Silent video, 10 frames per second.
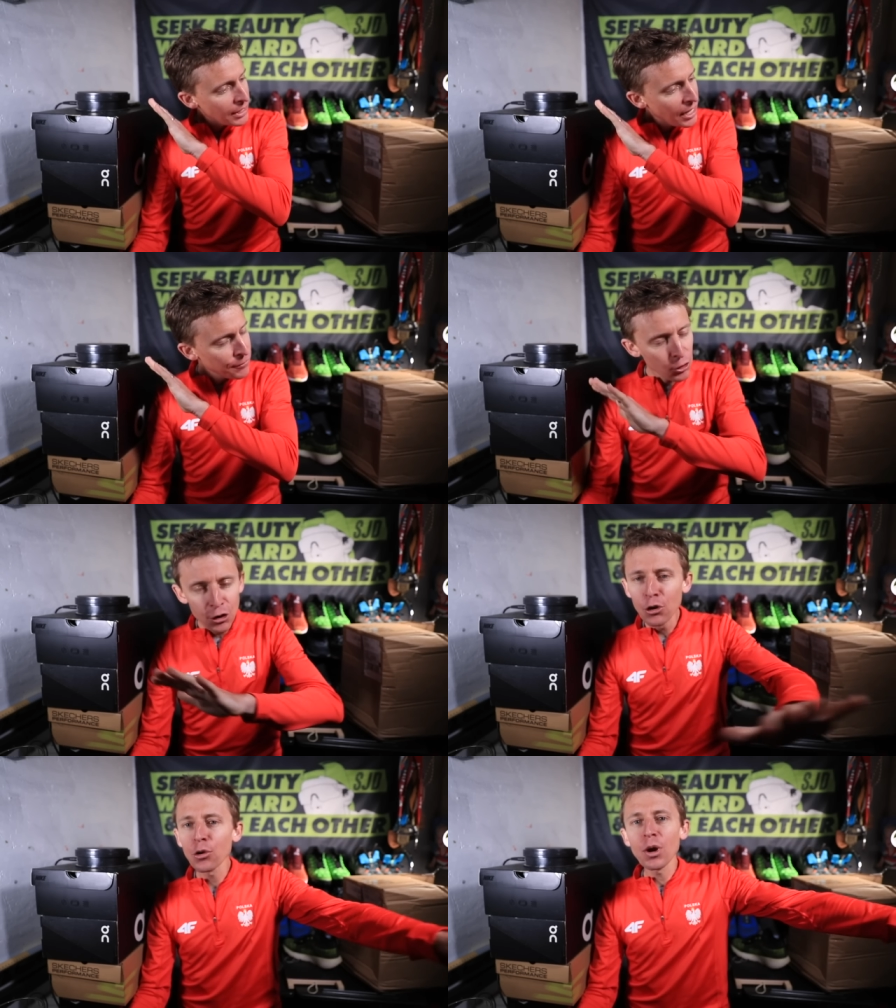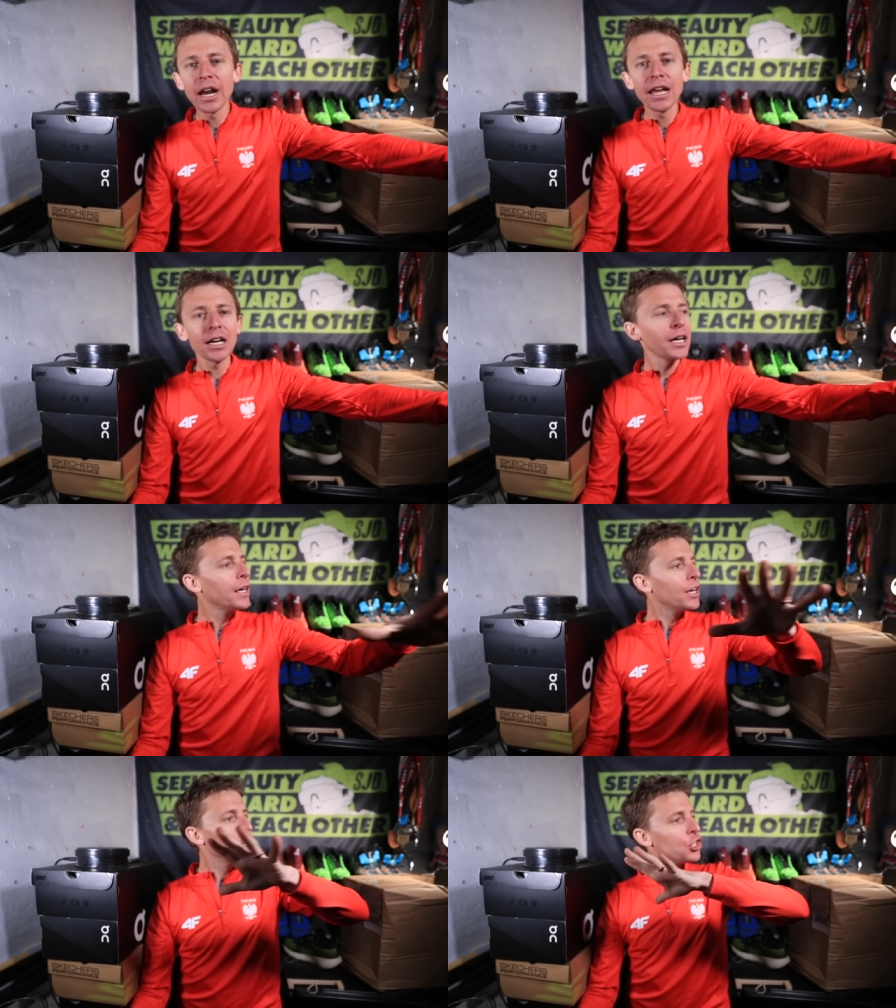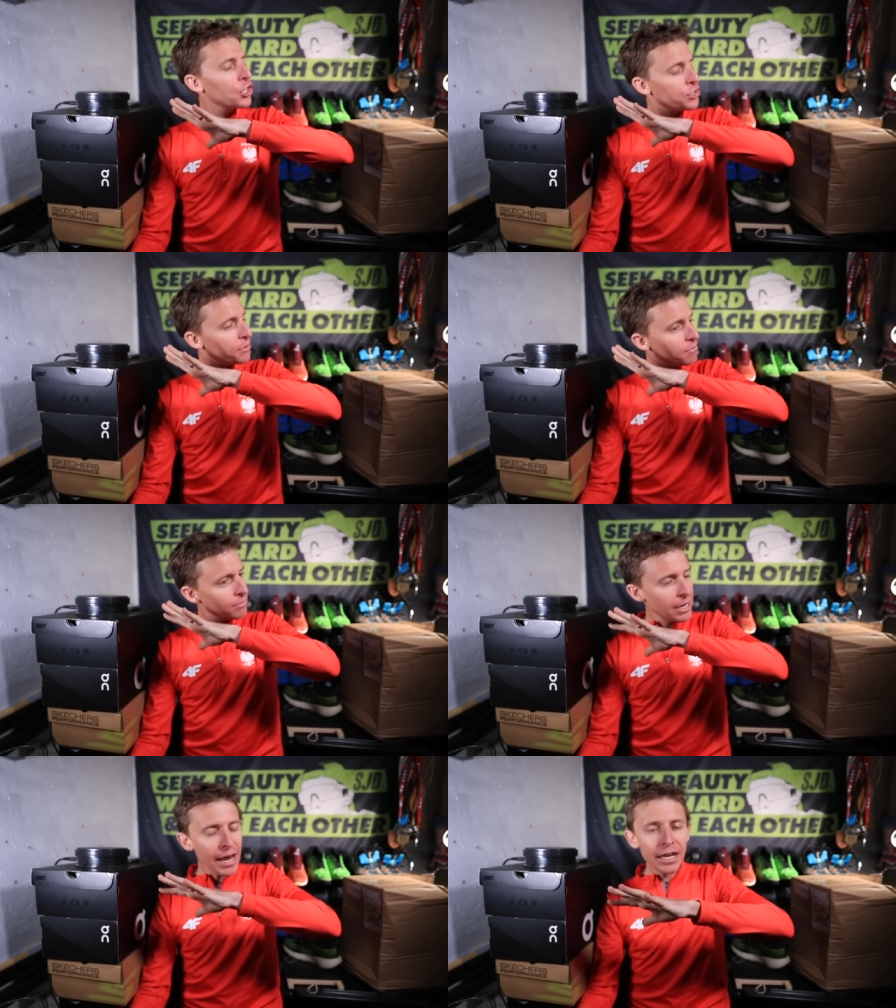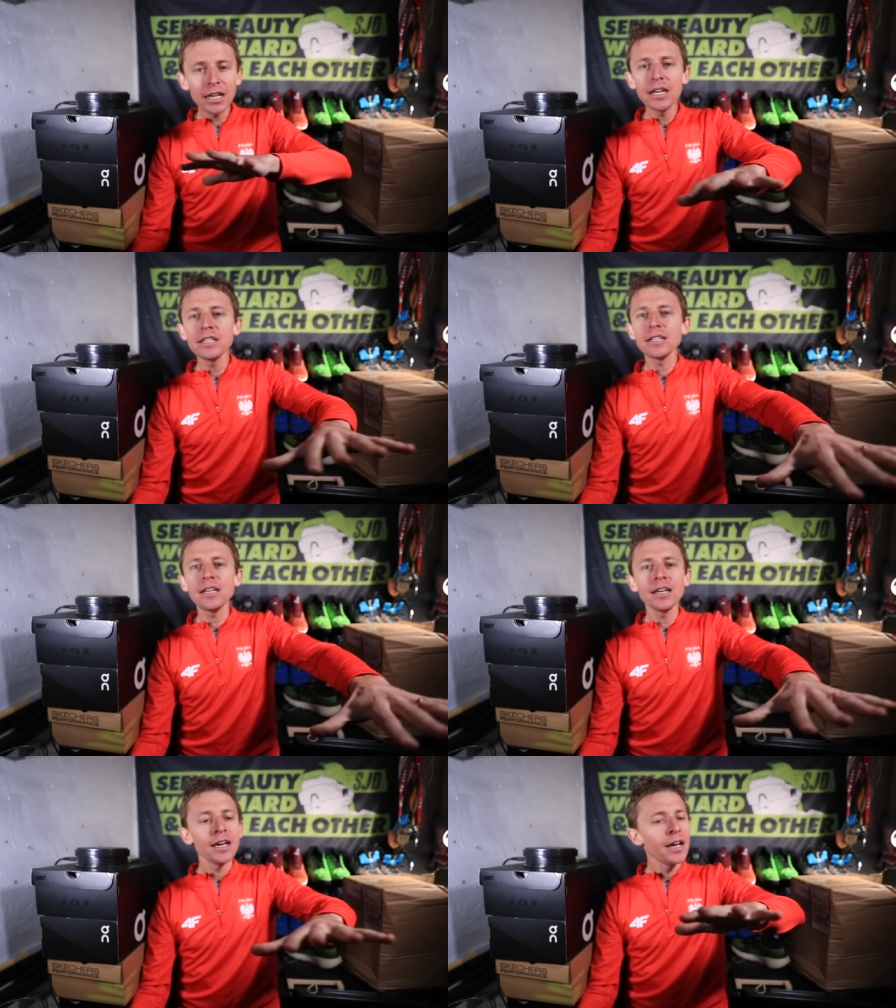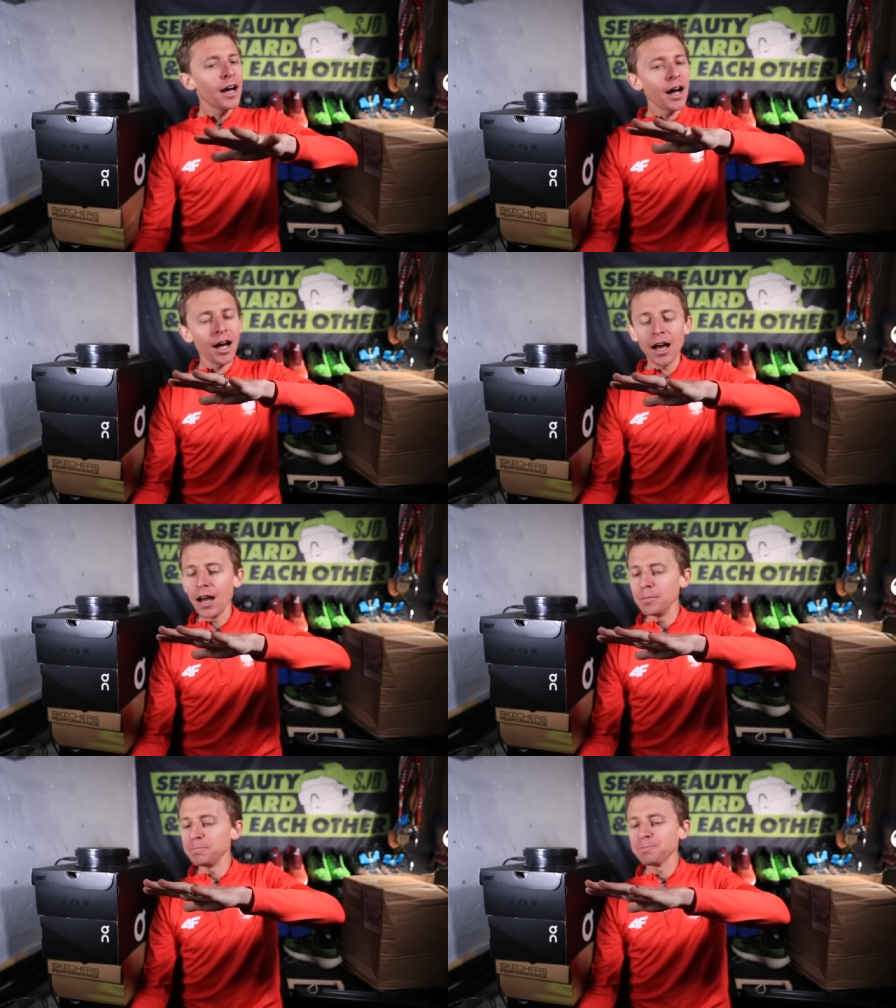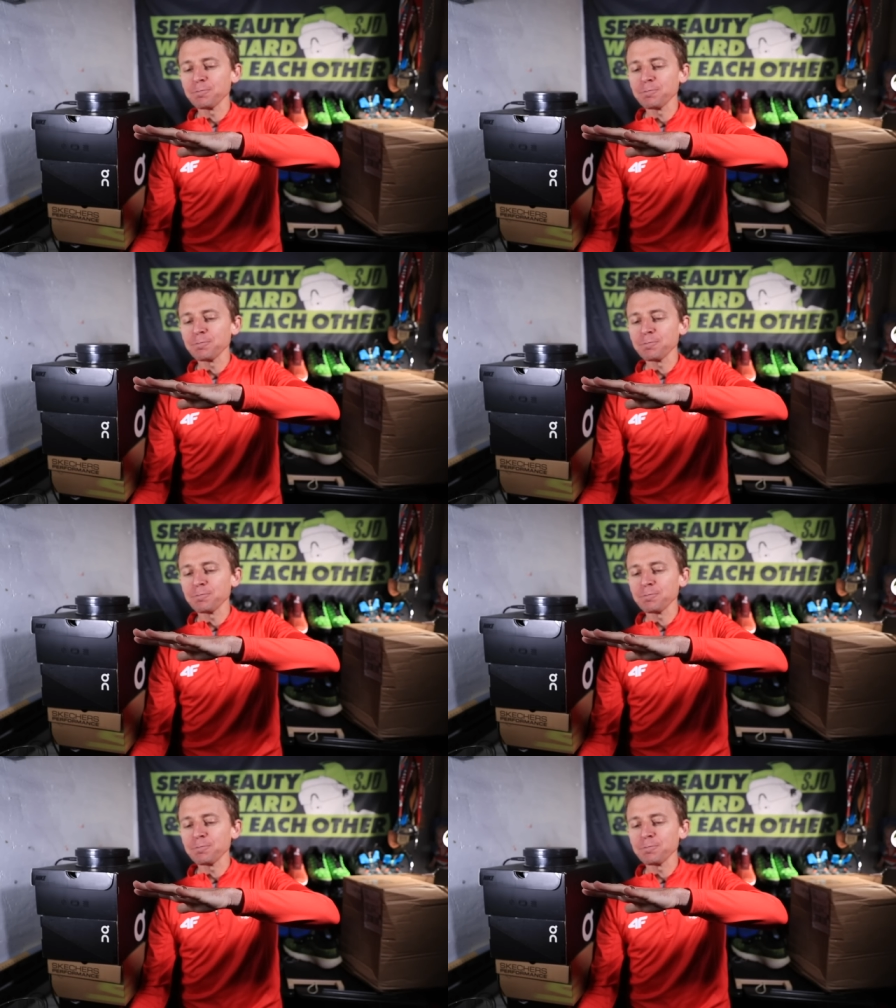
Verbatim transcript: if you're new to running, just take it easy, um,